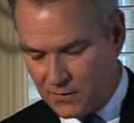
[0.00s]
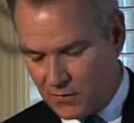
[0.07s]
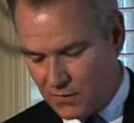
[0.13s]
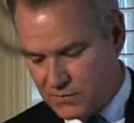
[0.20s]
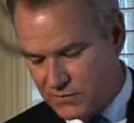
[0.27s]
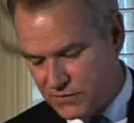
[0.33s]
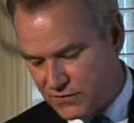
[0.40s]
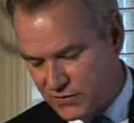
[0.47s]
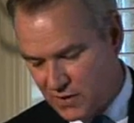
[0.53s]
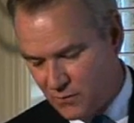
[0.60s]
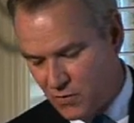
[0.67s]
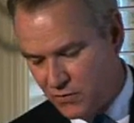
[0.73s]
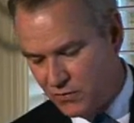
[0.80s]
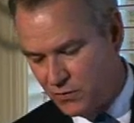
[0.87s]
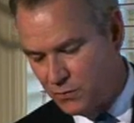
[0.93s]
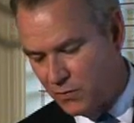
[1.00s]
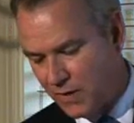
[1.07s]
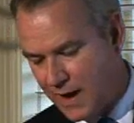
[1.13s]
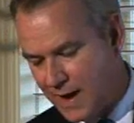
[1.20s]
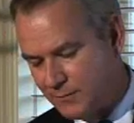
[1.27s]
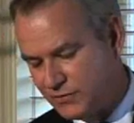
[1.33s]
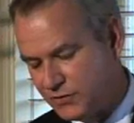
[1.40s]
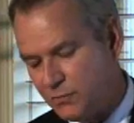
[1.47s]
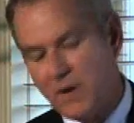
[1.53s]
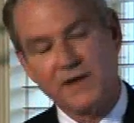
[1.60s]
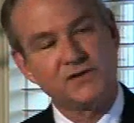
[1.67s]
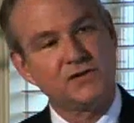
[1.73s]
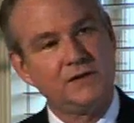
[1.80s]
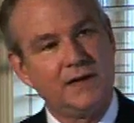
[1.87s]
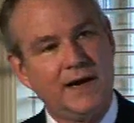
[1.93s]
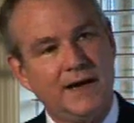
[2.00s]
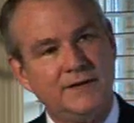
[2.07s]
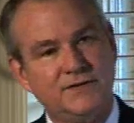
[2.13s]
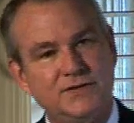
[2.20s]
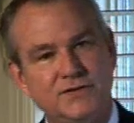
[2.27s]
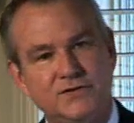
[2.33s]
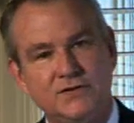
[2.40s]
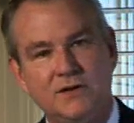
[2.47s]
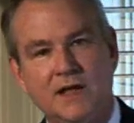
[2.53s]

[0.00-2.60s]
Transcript: Or is it someone who perhaps specializes